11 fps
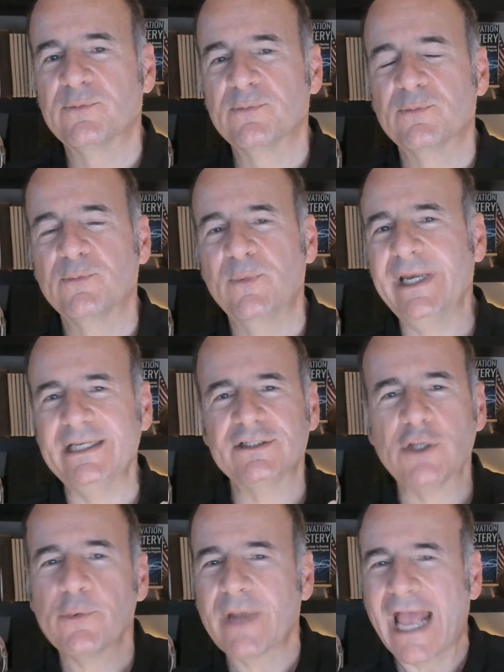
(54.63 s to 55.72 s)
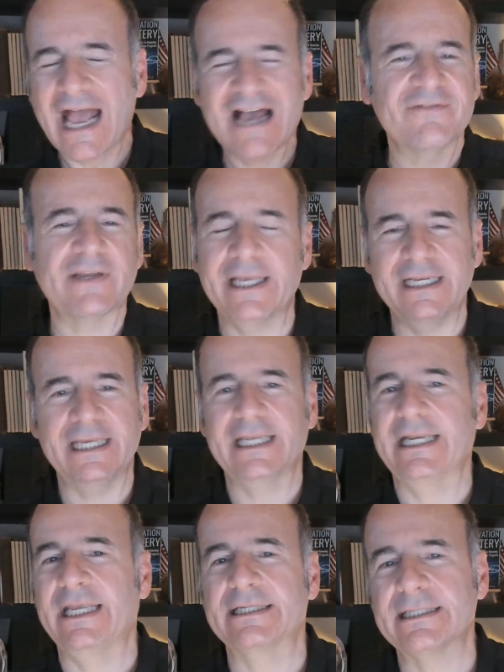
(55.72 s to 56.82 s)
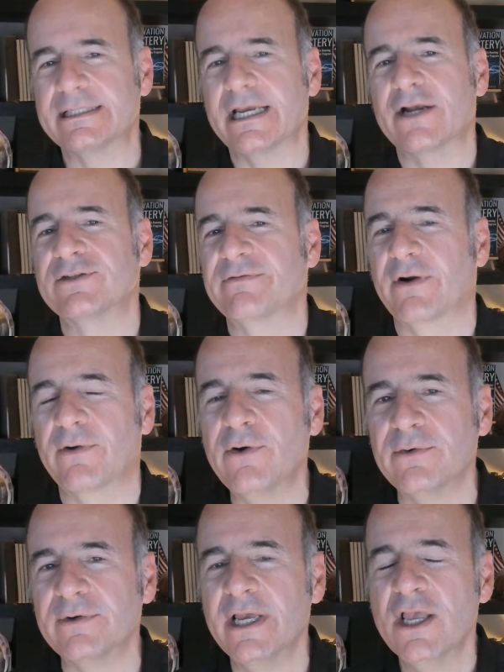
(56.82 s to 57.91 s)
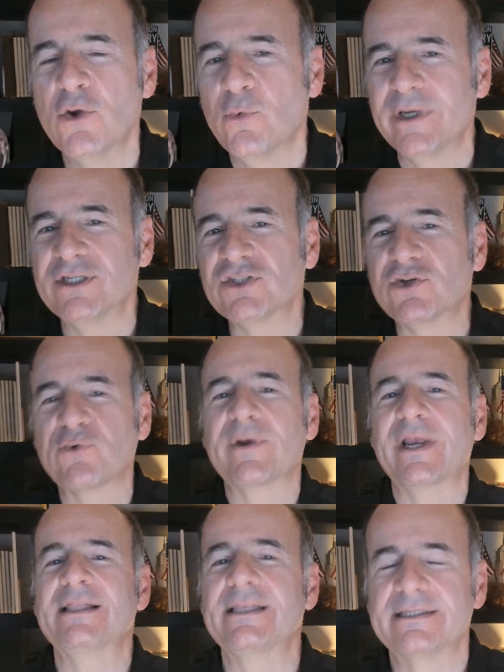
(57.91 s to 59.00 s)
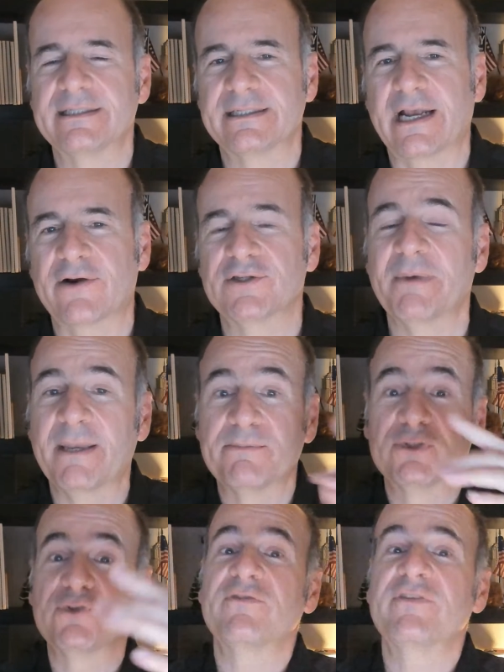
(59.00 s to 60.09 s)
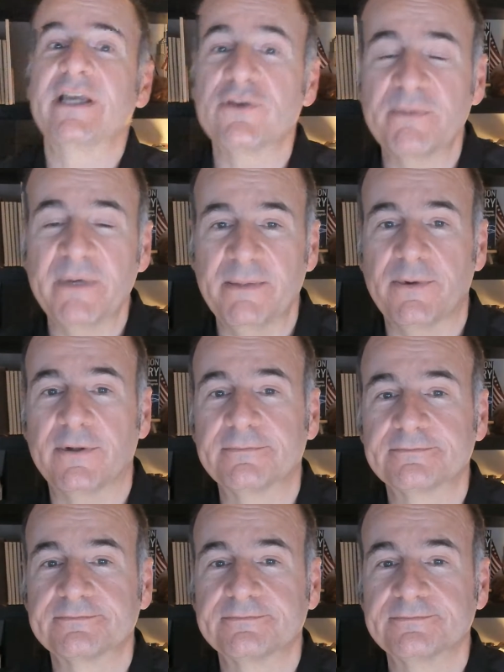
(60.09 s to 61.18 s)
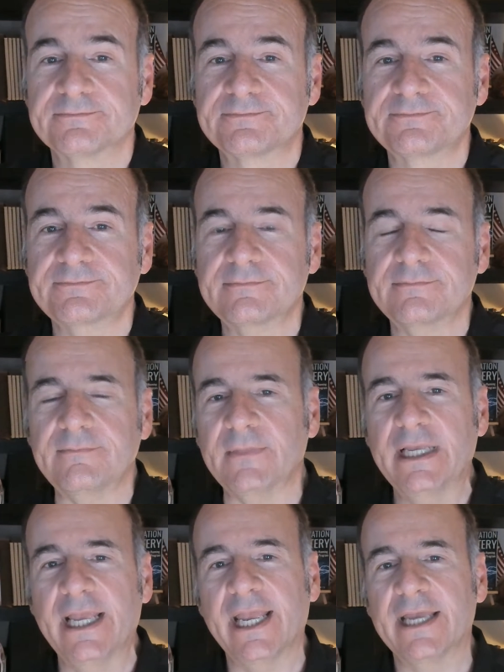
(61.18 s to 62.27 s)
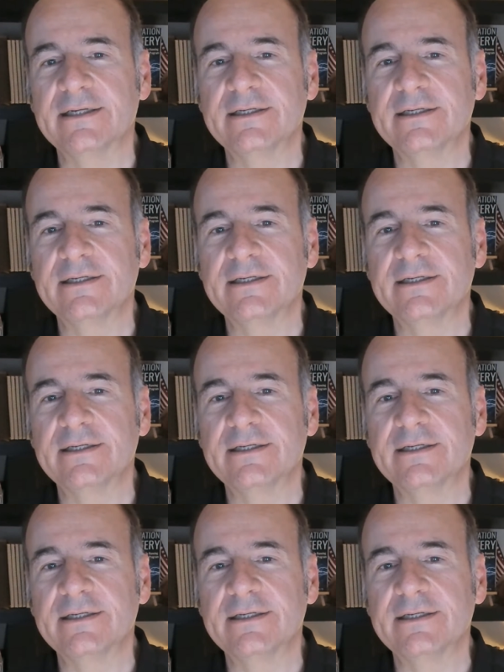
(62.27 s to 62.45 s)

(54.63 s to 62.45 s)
we don't have any innate desires of our own. We just create these desires by observing other people and